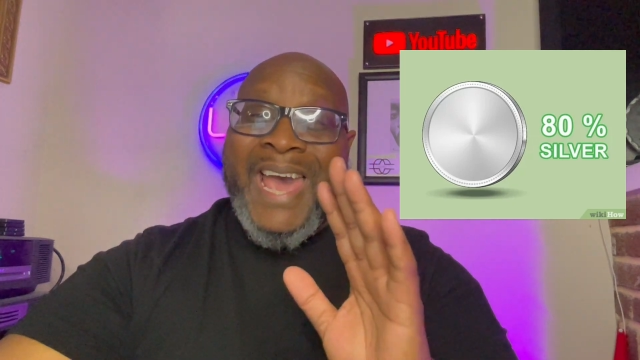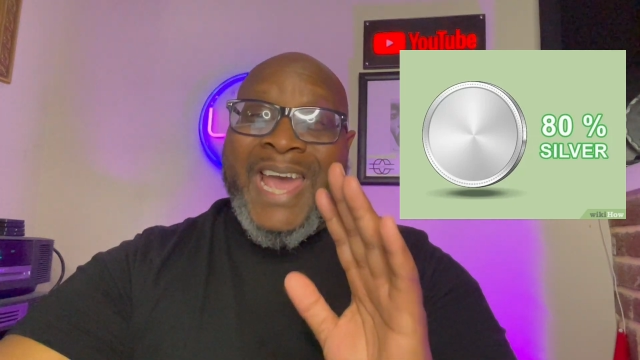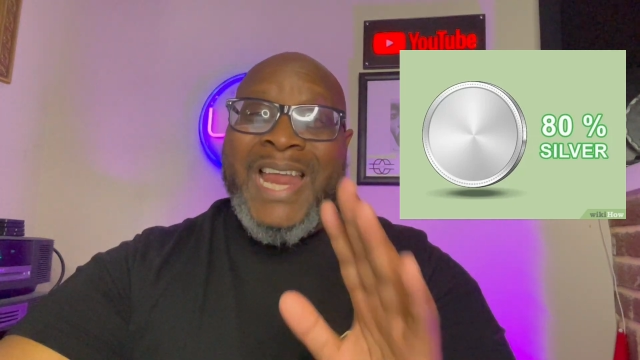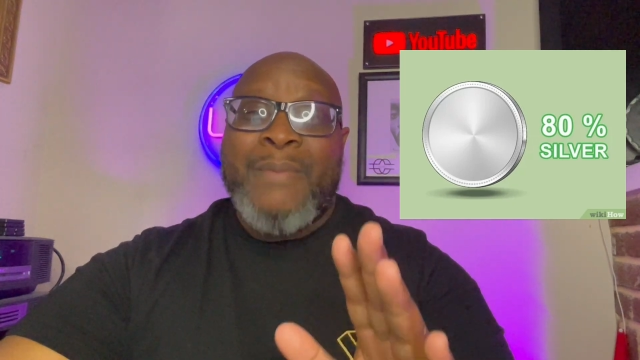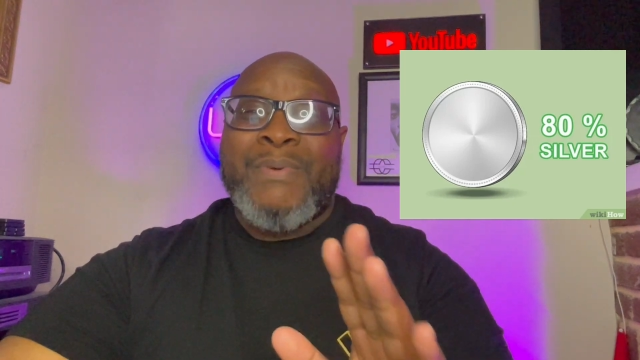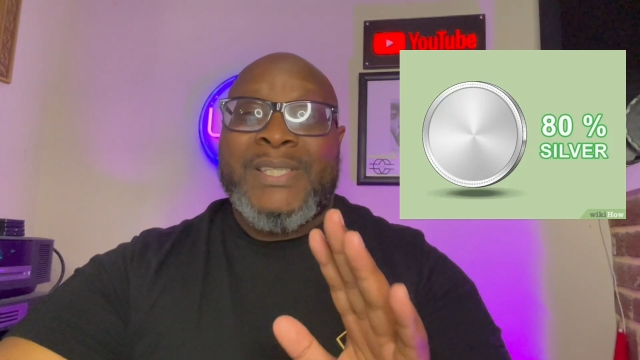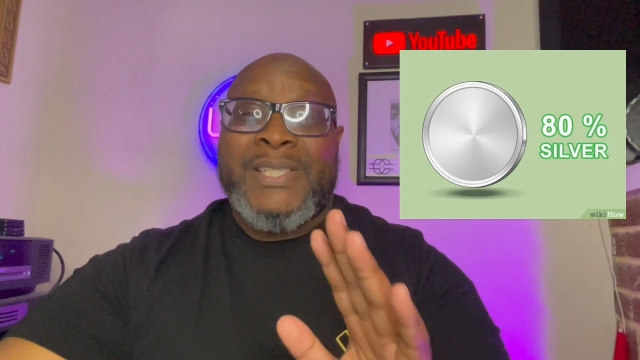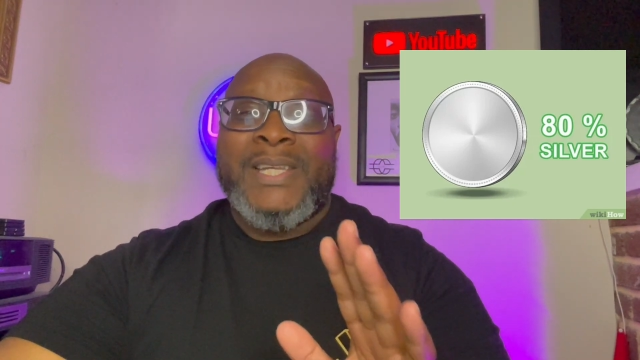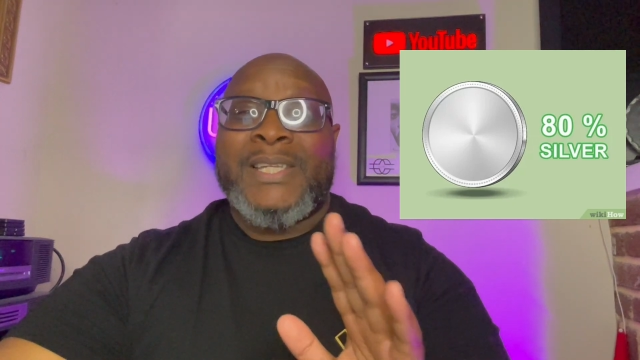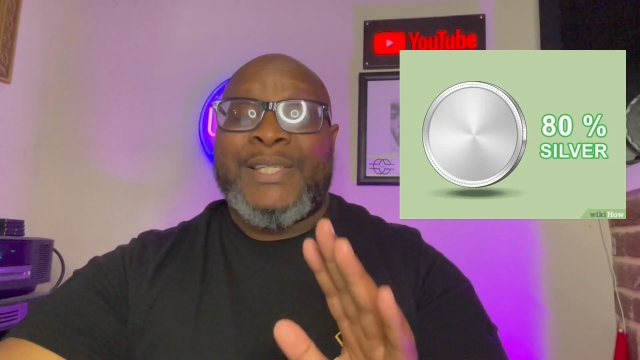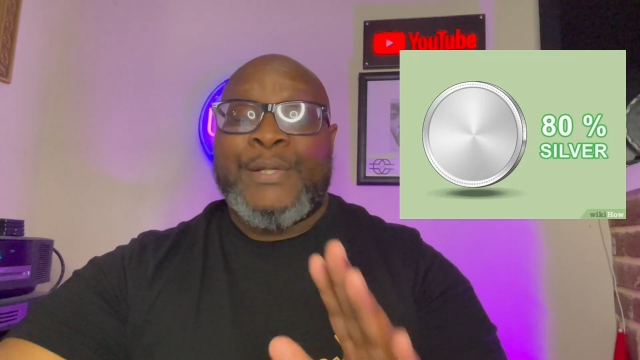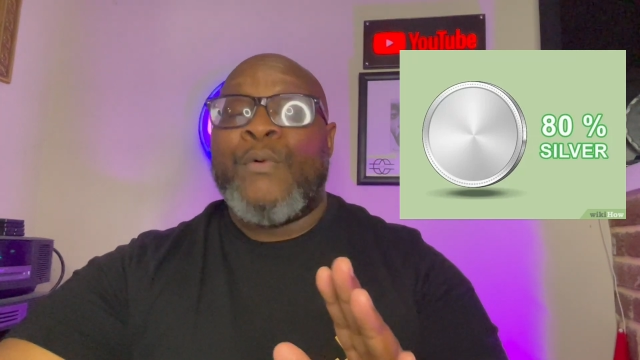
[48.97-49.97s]

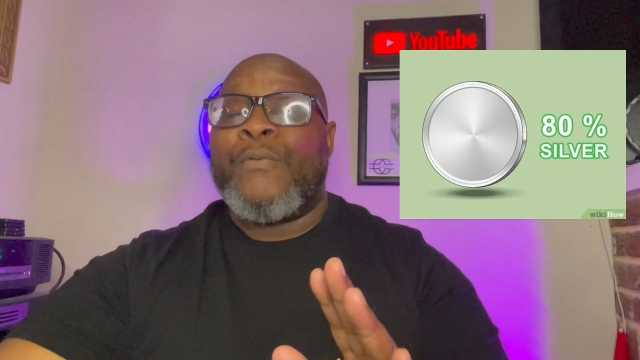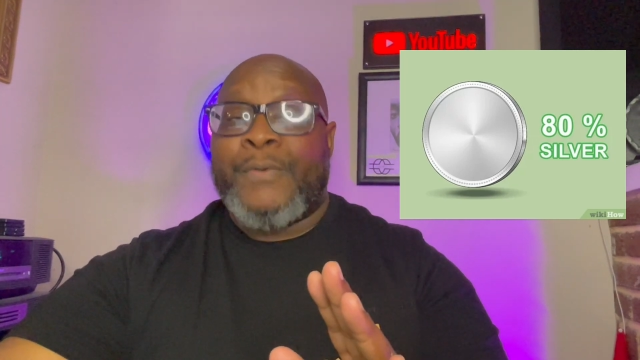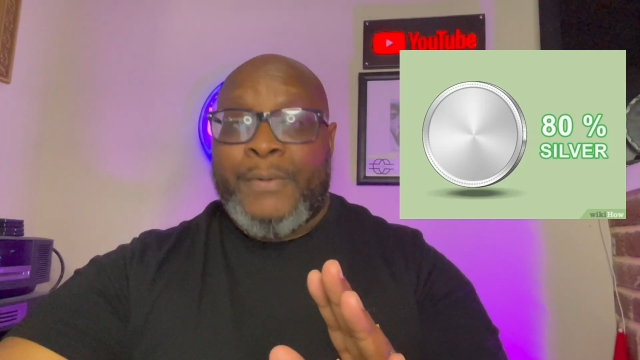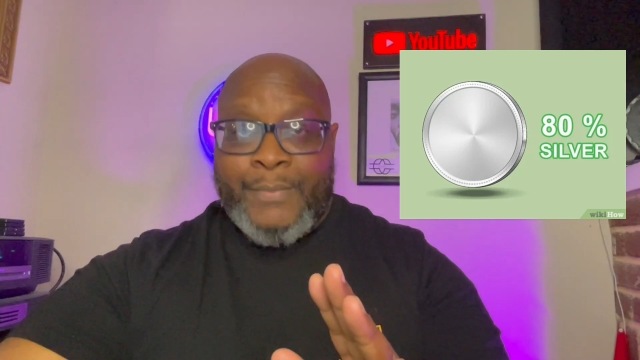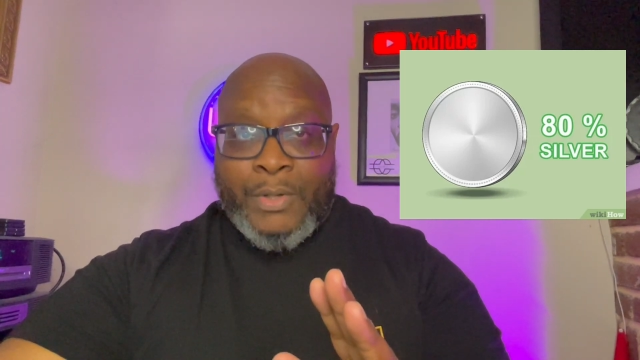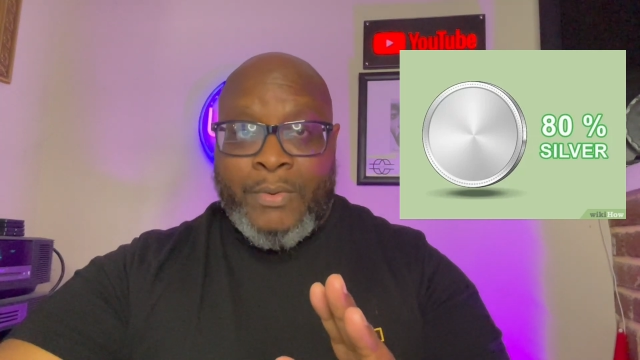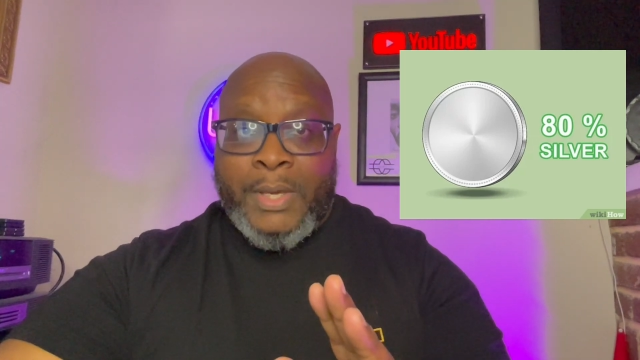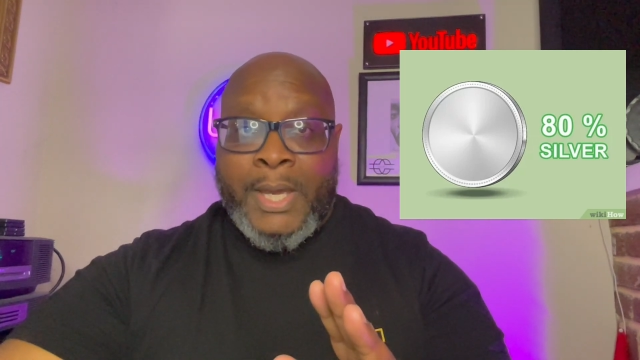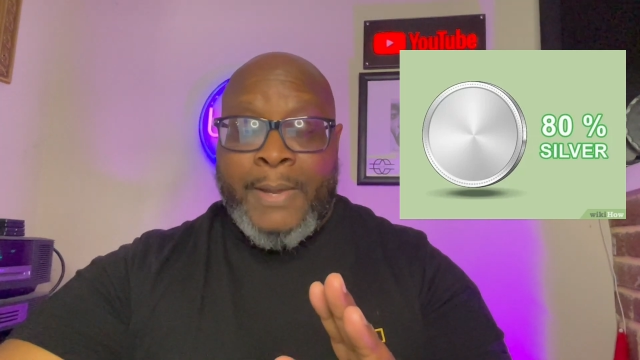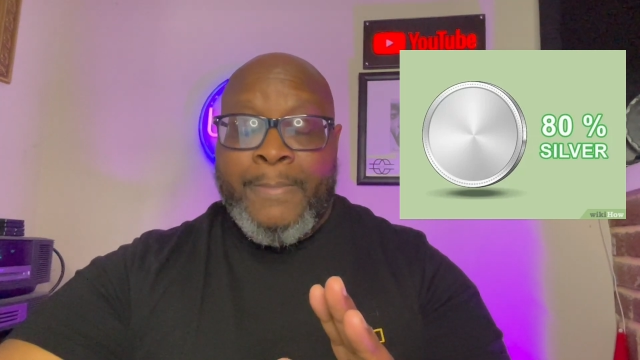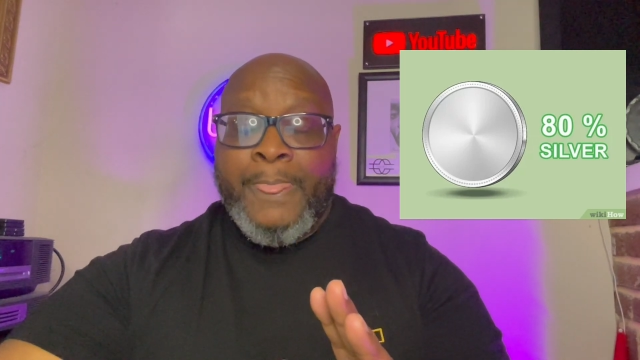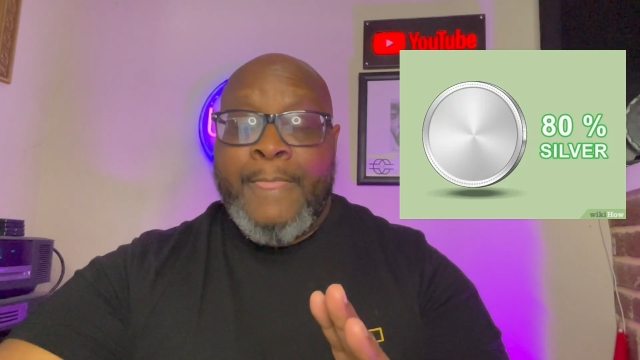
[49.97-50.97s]
80% silver, okay?